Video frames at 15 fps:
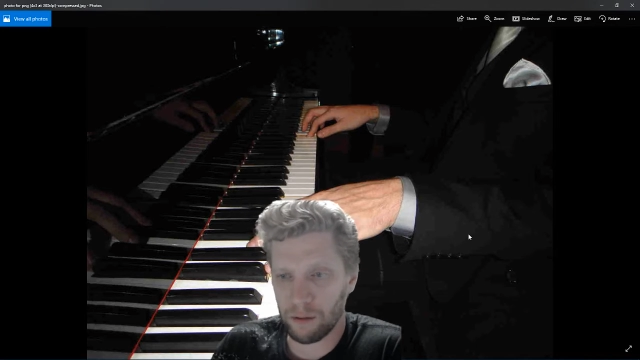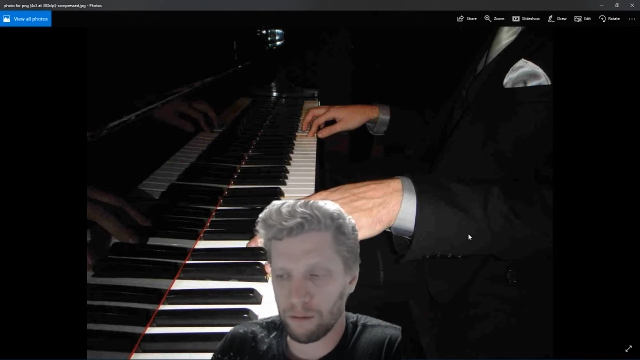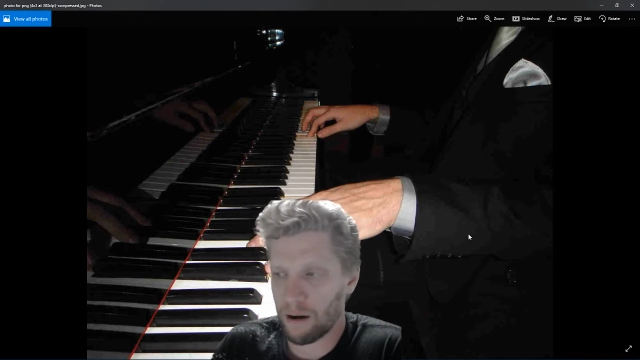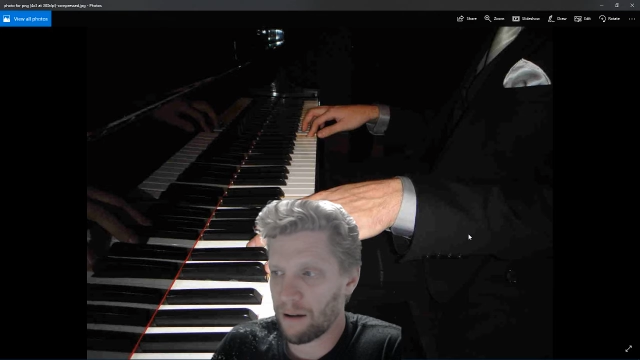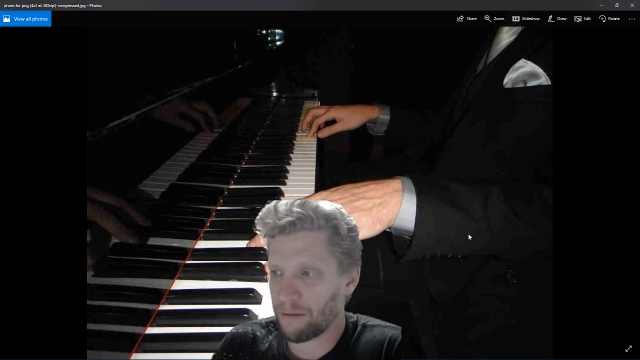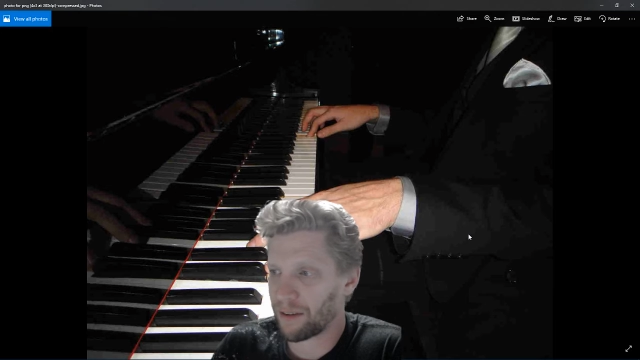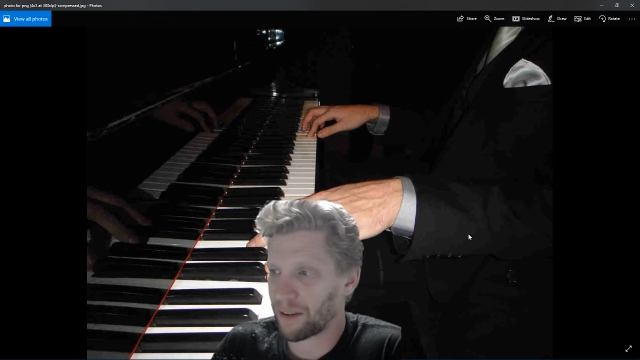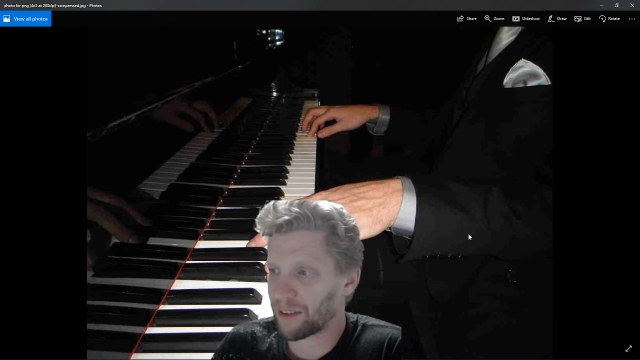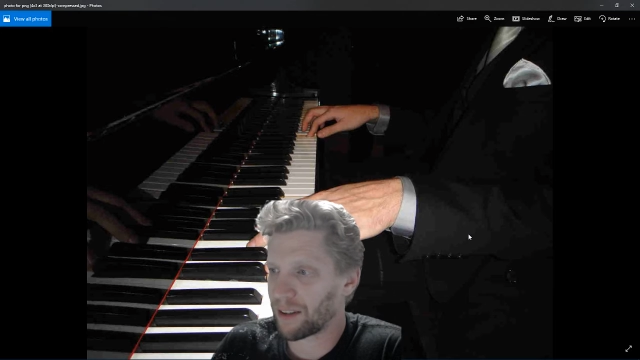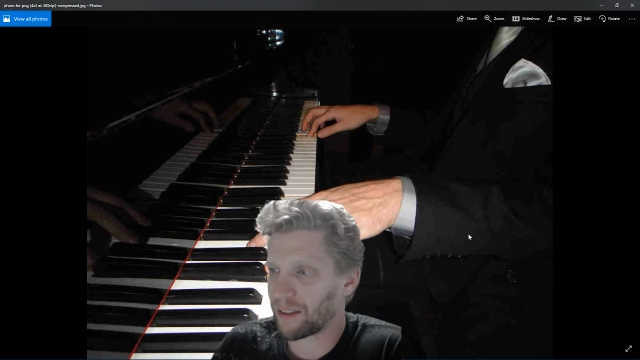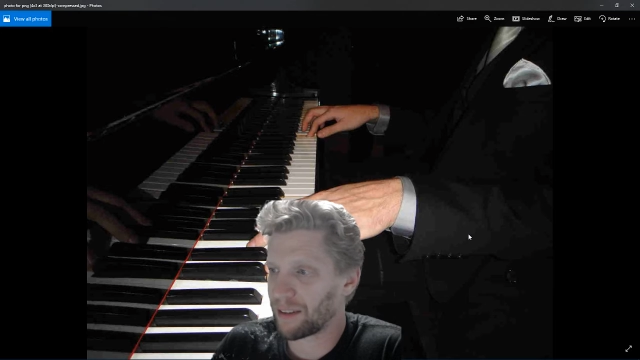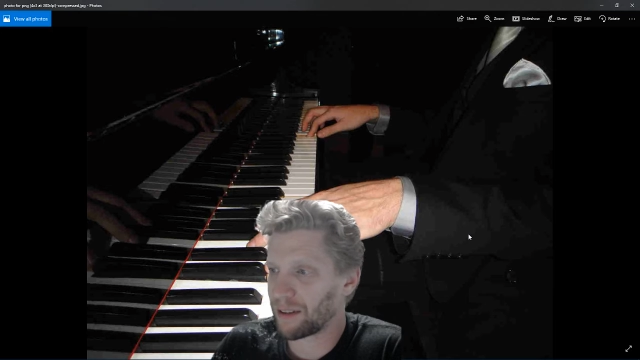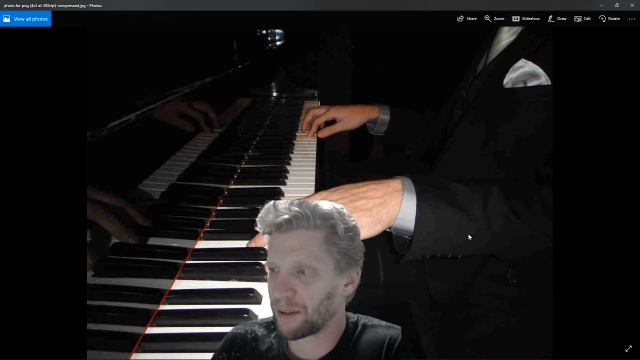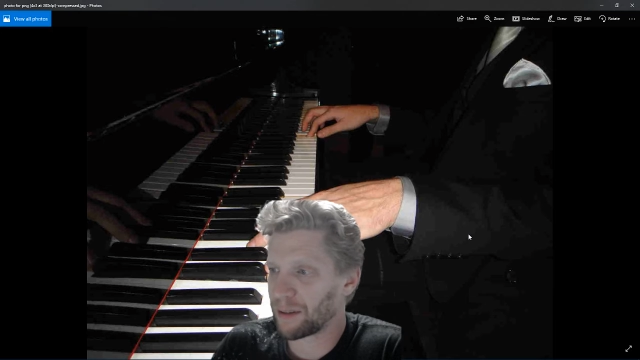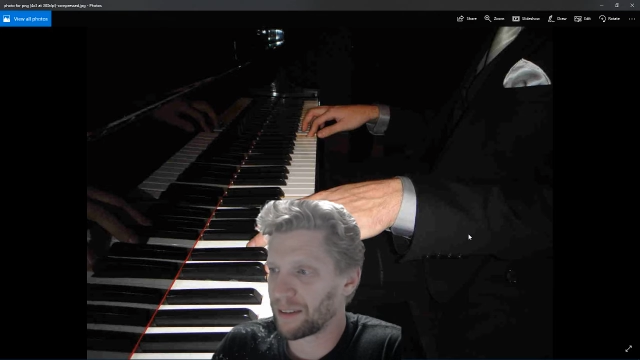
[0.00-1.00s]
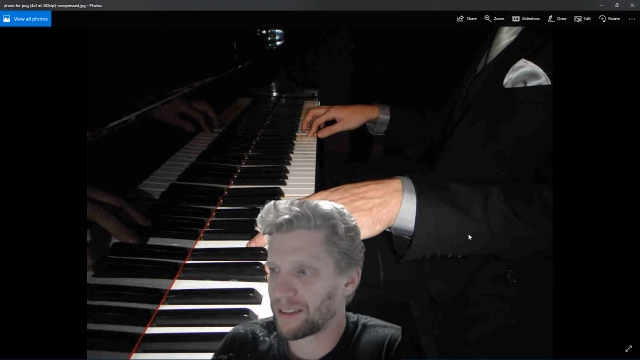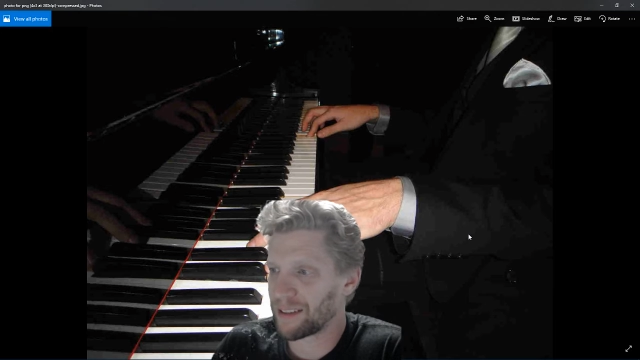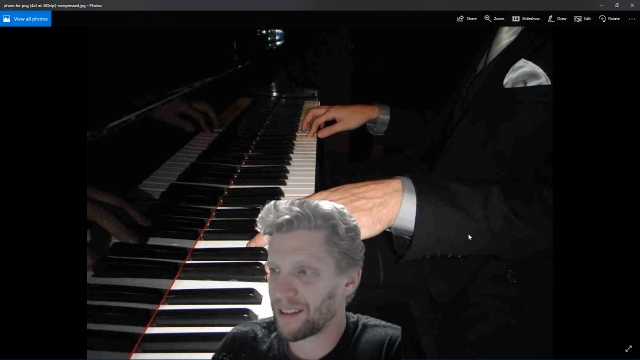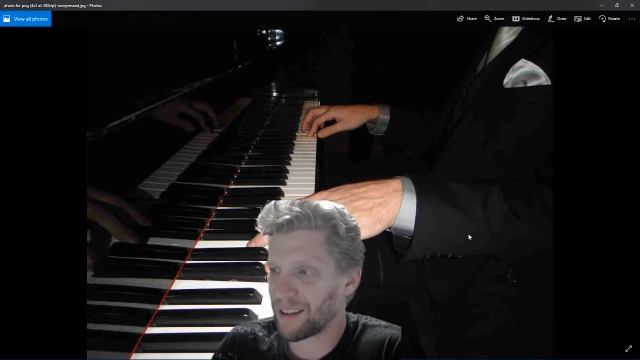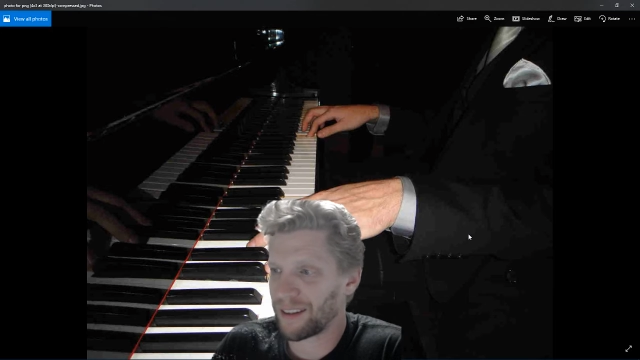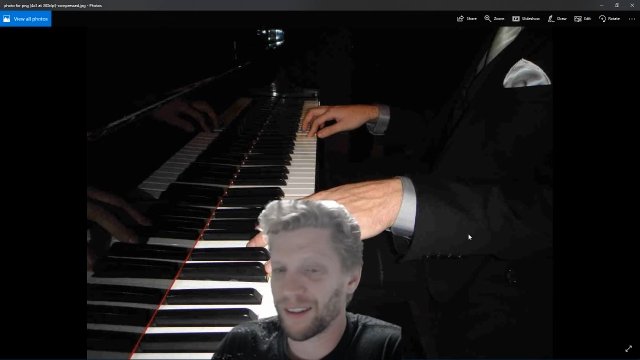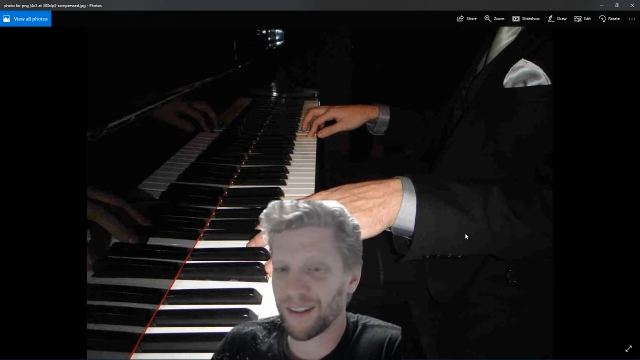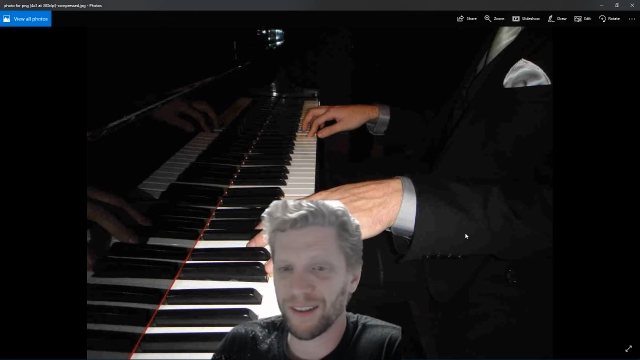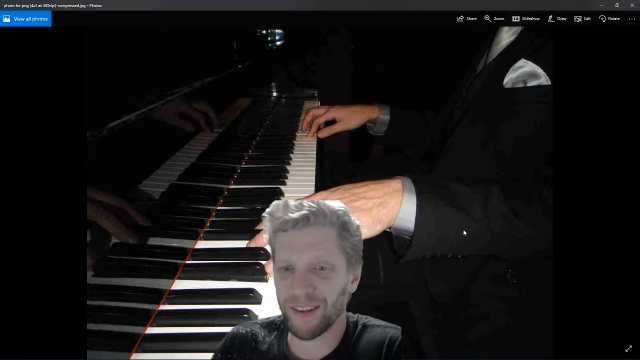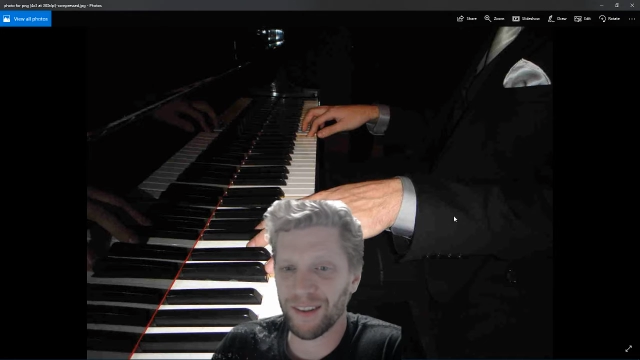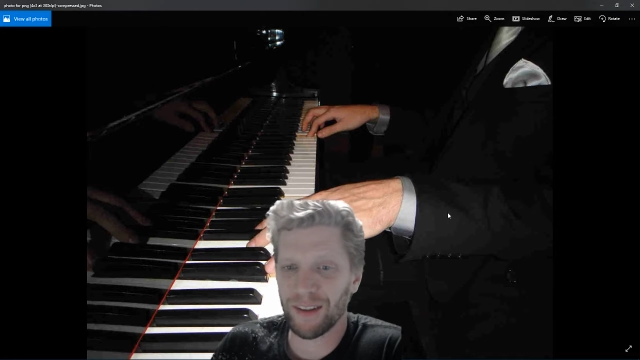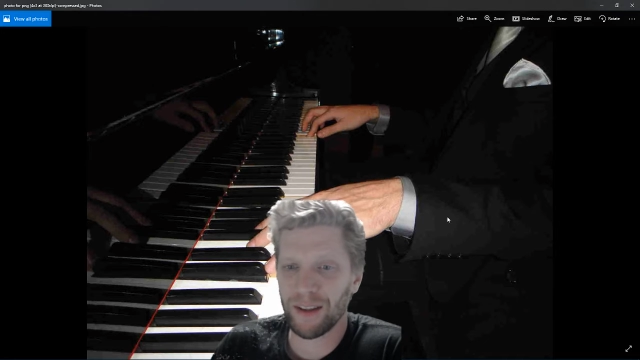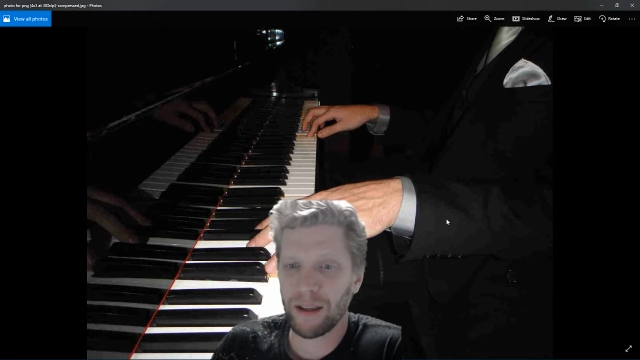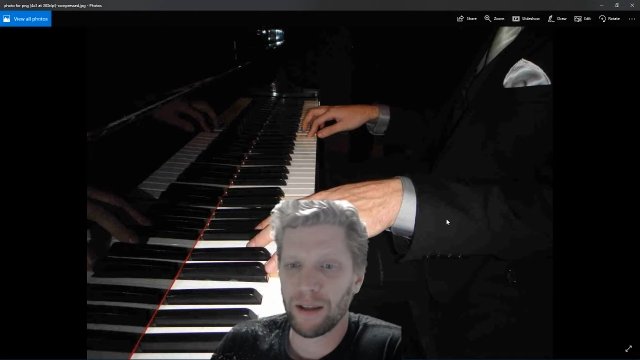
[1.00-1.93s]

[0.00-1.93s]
graphics on the old Nintendos.